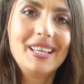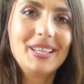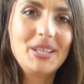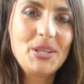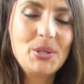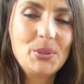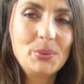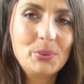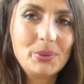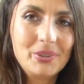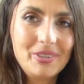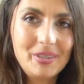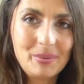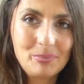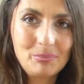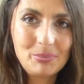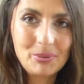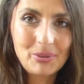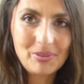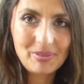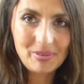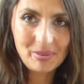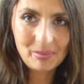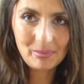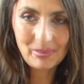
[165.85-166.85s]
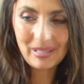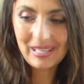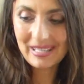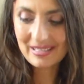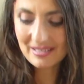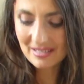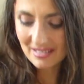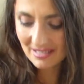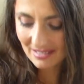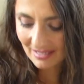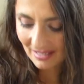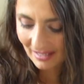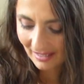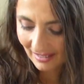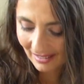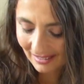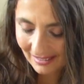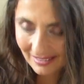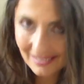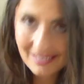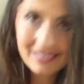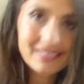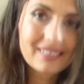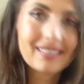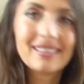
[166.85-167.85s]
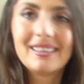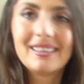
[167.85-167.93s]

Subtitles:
You will then put them inside